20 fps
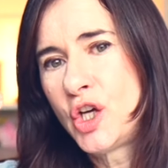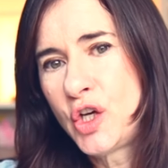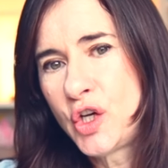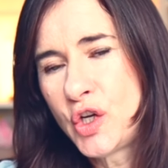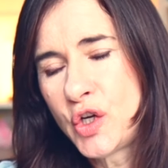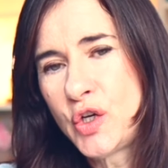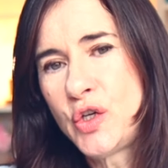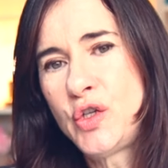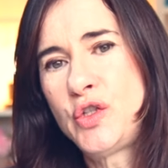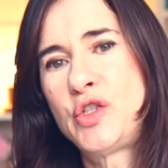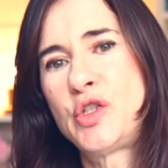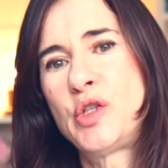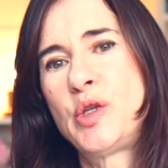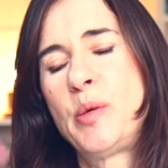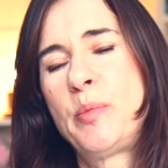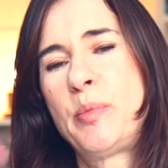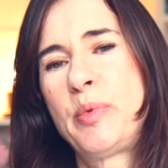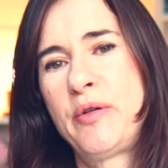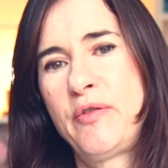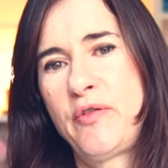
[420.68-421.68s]
could
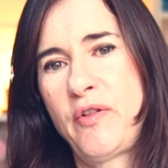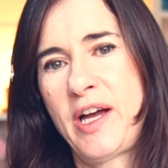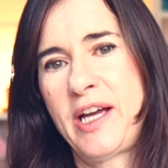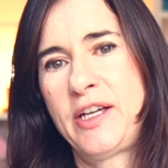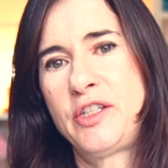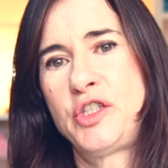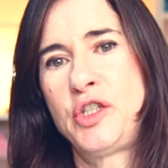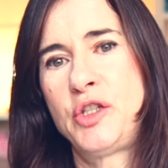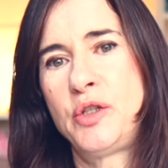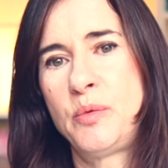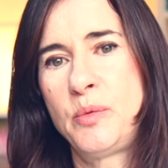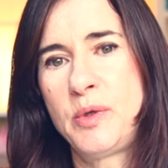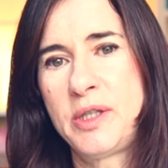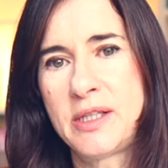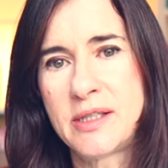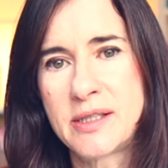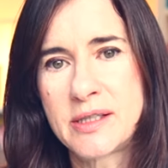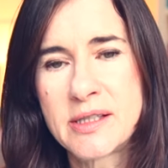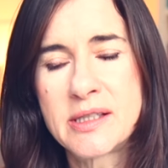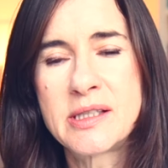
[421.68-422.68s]
provide you
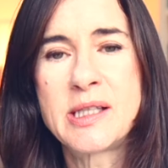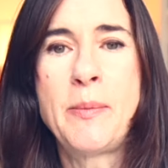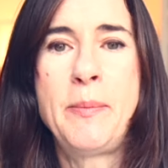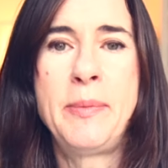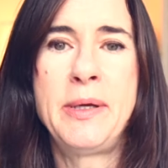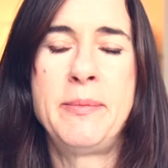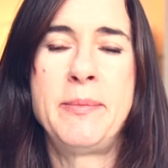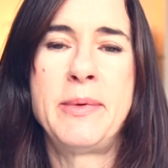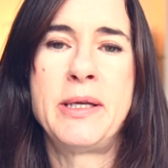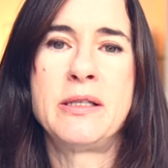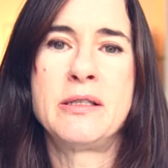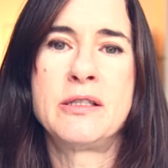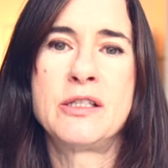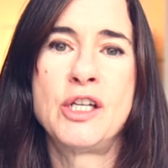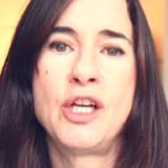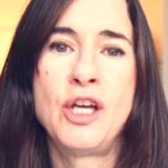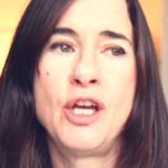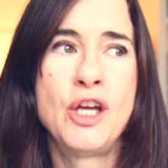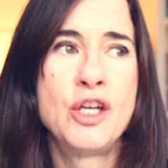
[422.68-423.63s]
with a supplement